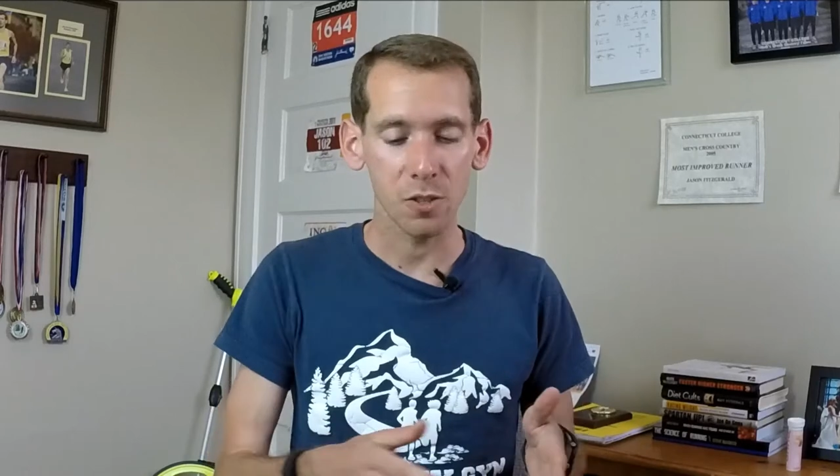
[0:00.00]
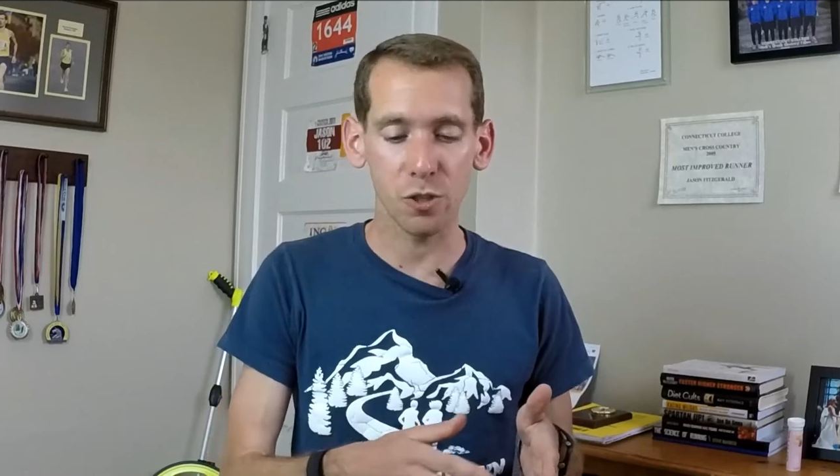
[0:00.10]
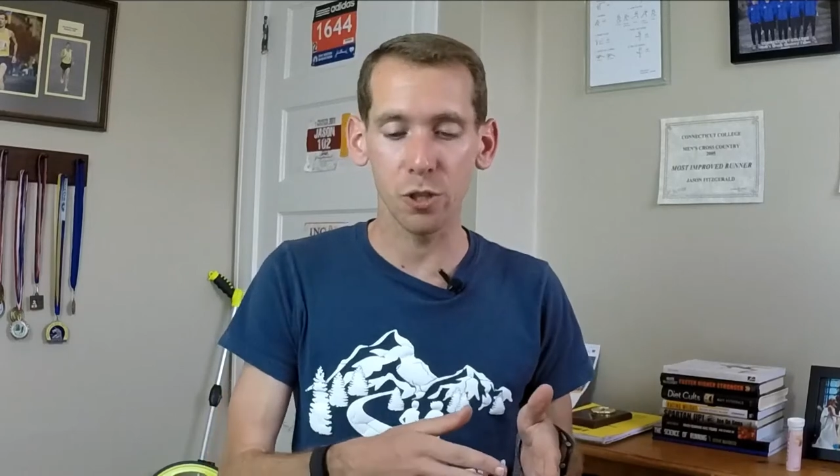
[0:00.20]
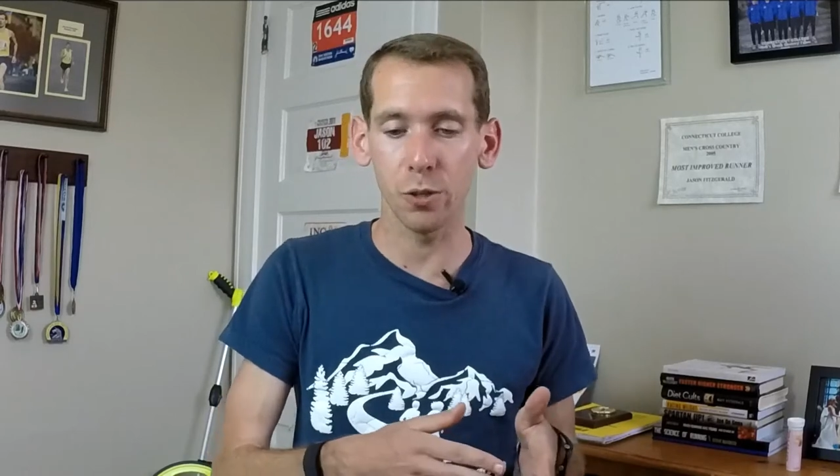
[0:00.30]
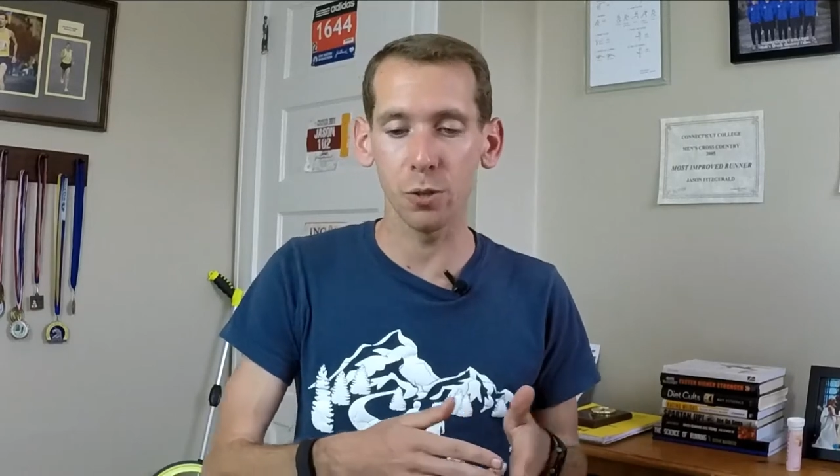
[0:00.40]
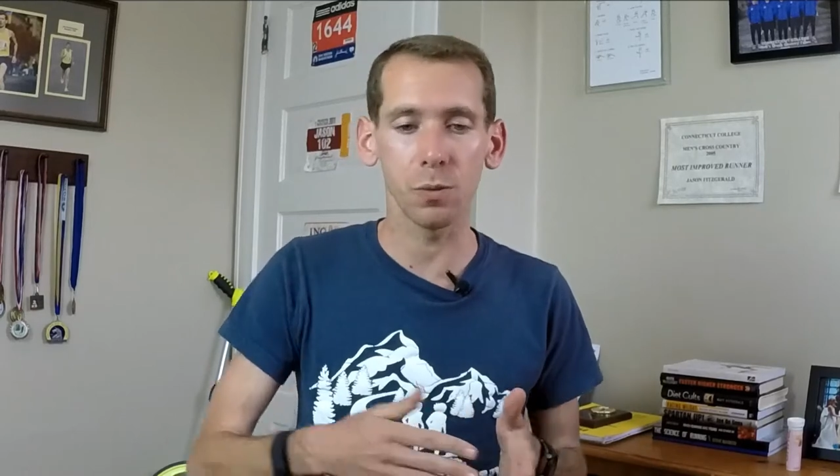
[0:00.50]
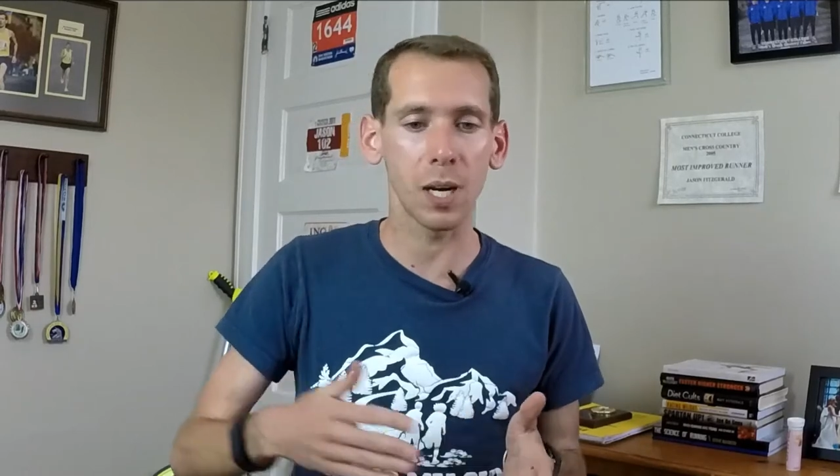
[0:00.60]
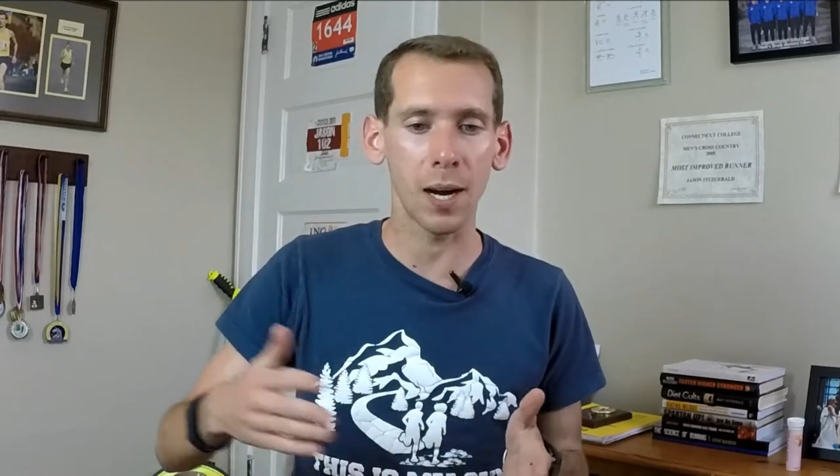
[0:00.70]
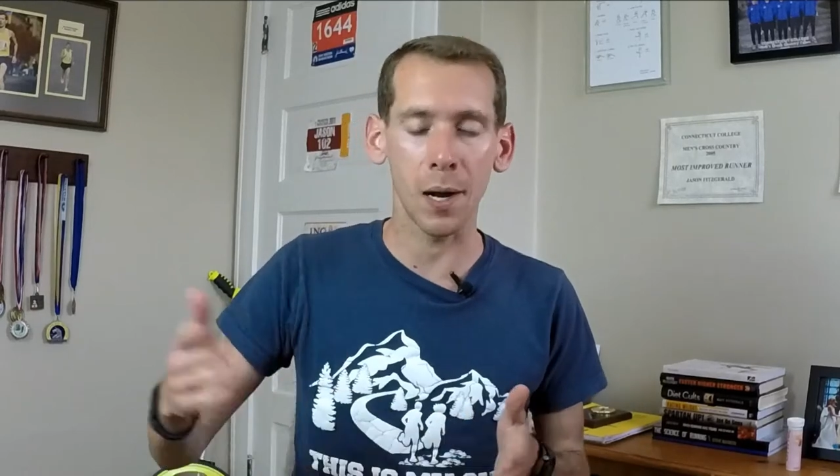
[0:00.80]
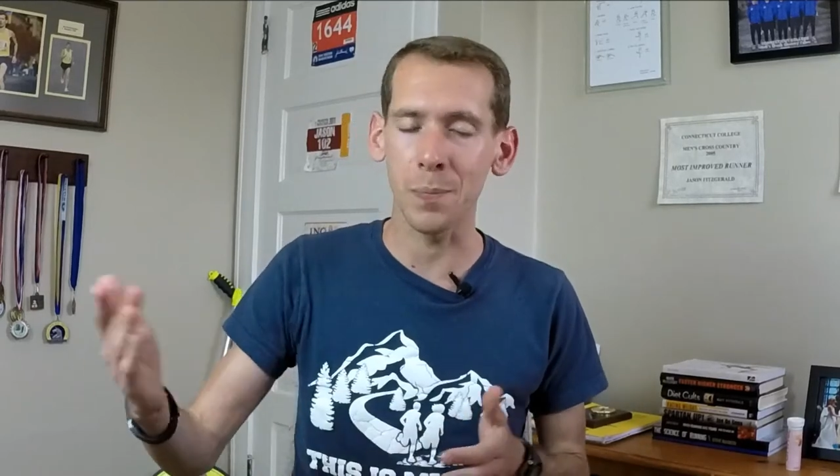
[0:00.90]
to
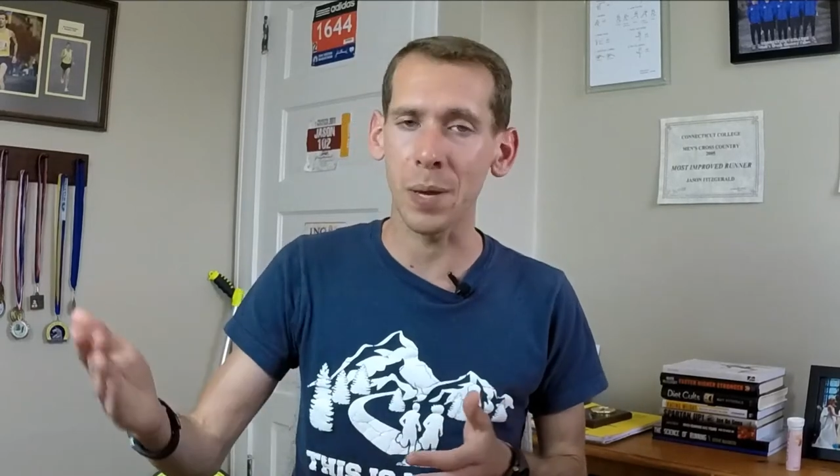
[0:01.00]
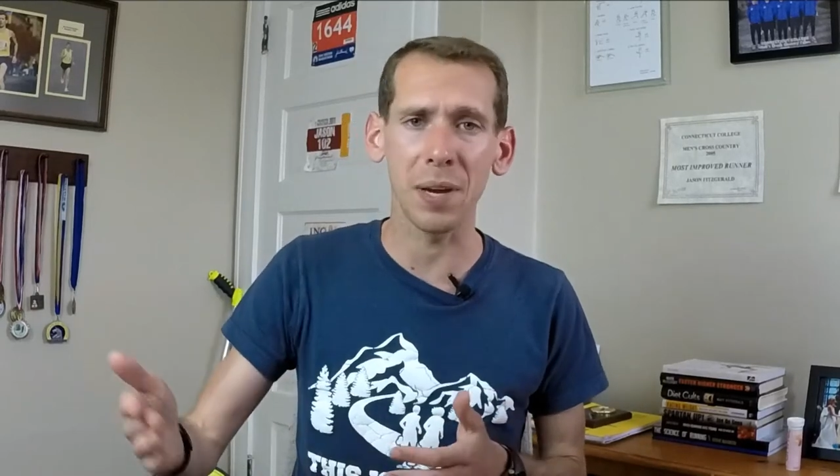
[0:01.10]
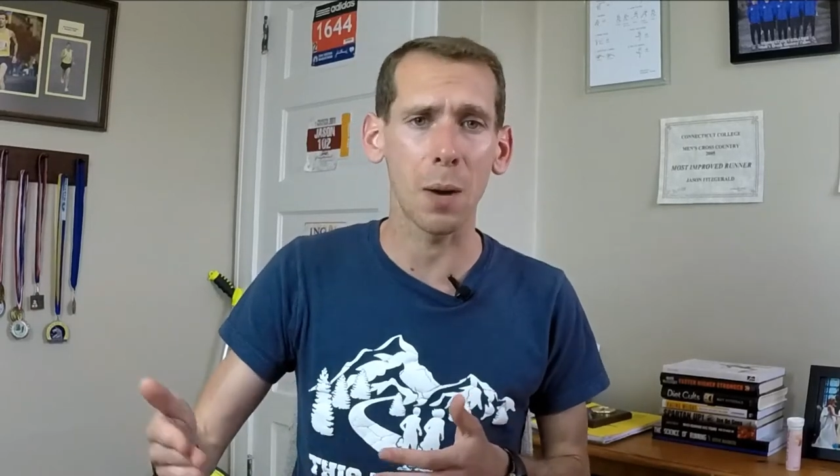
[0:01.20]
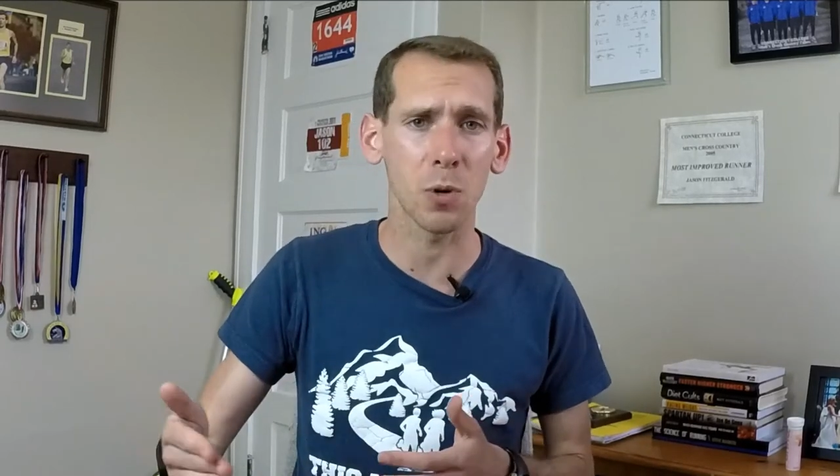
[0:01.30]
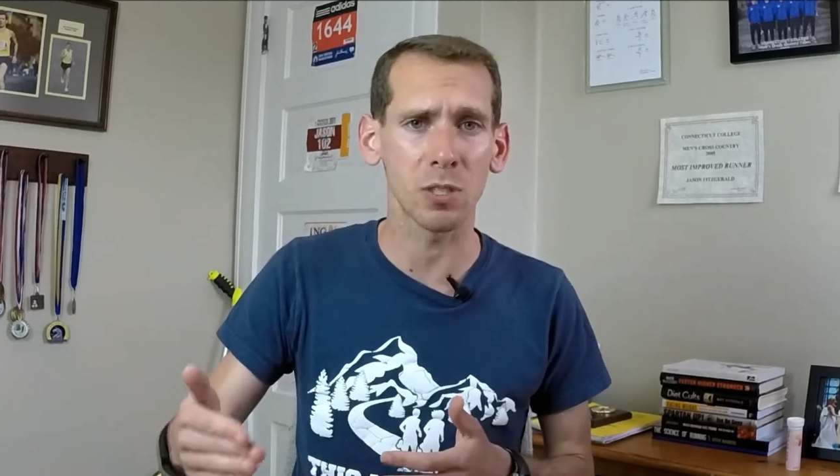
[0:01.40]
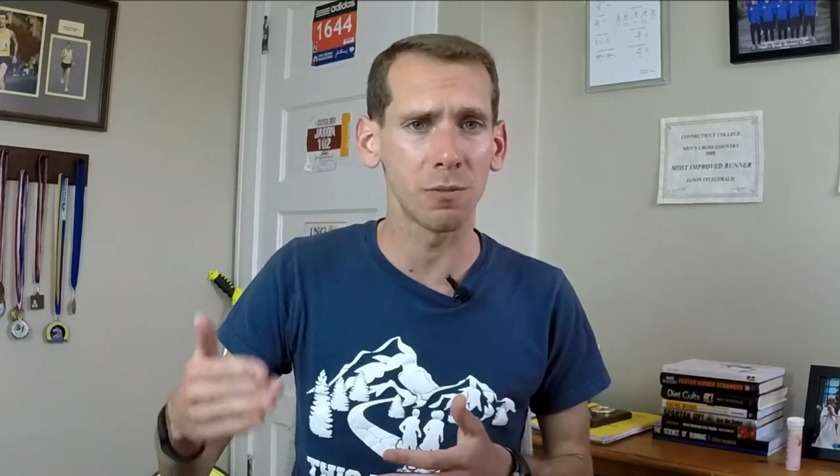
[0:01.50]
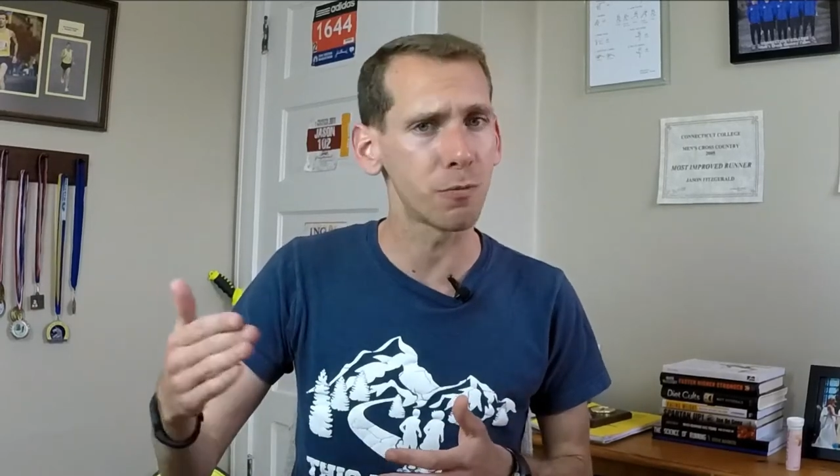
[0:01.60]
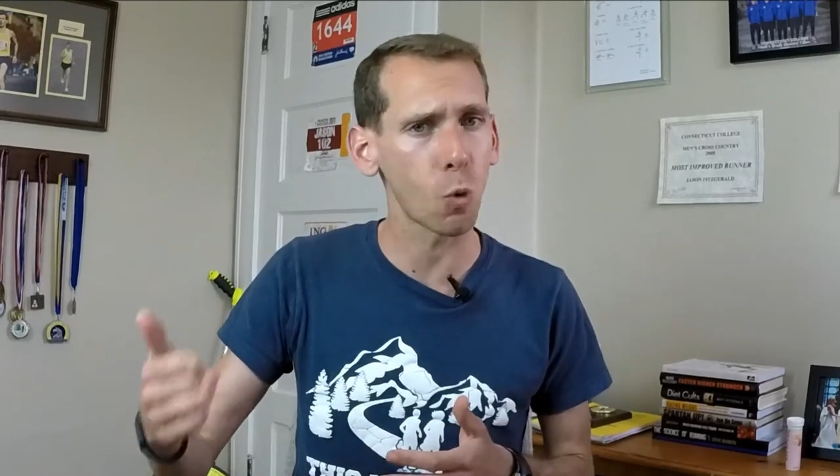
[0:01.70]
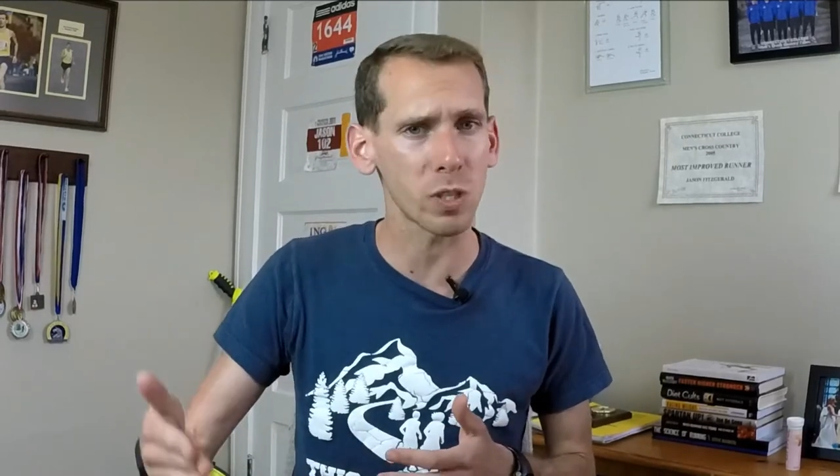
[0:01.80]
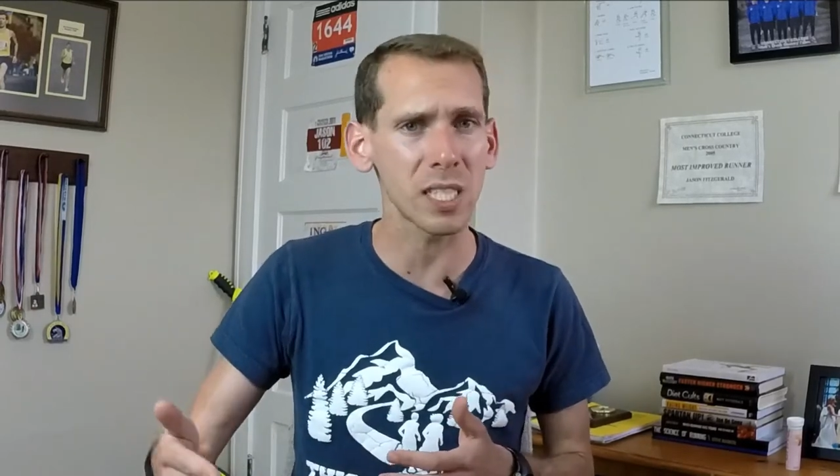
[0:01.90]
maybe upwards of
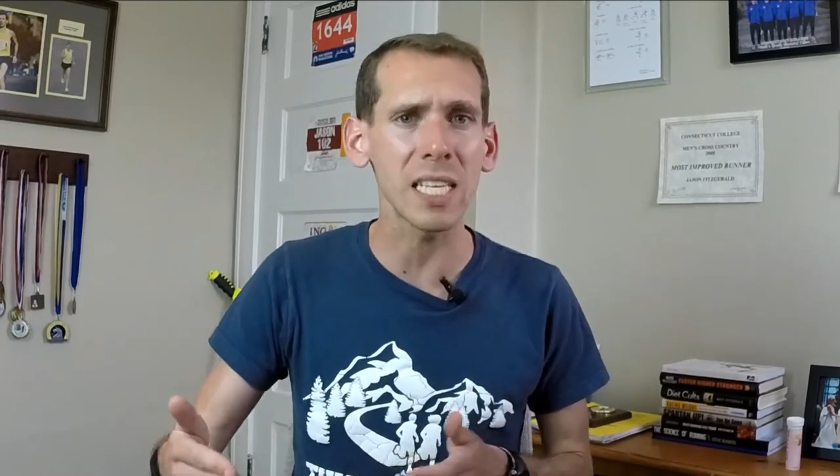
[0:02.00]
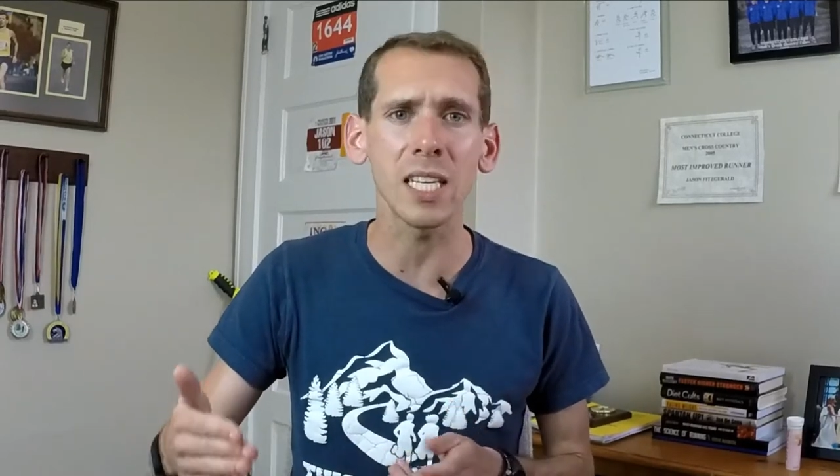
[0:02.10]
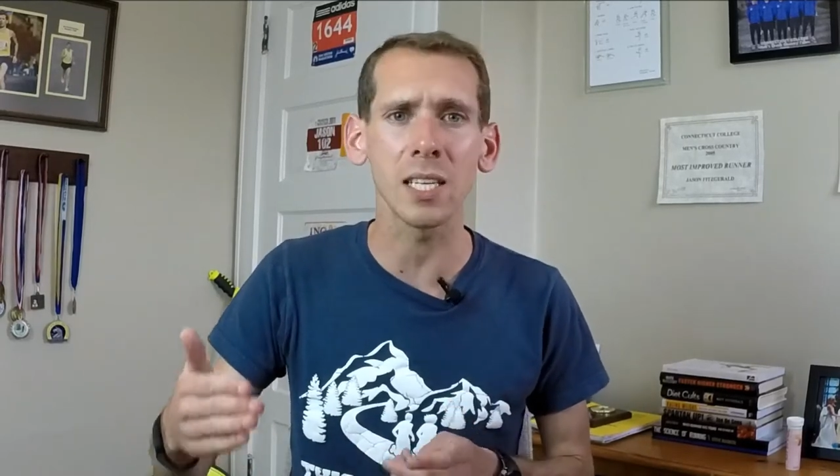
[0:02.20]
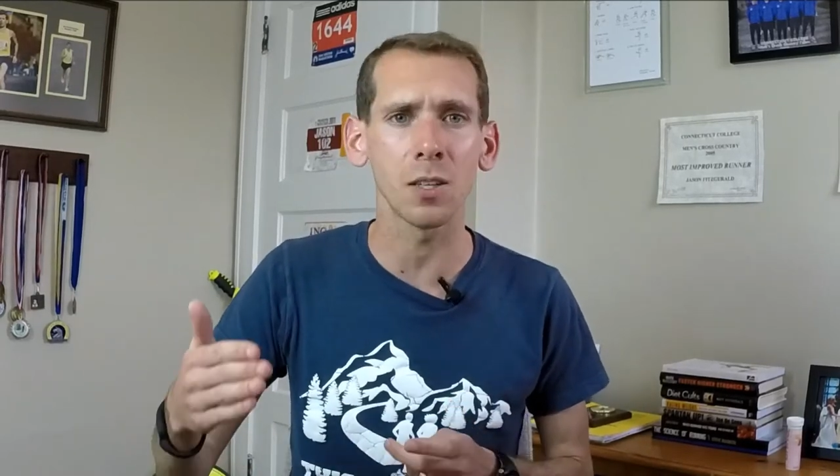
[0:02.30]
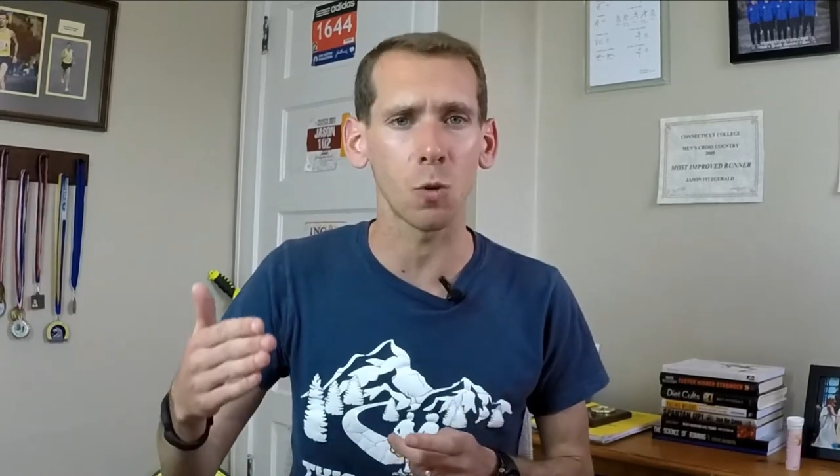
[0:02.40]
14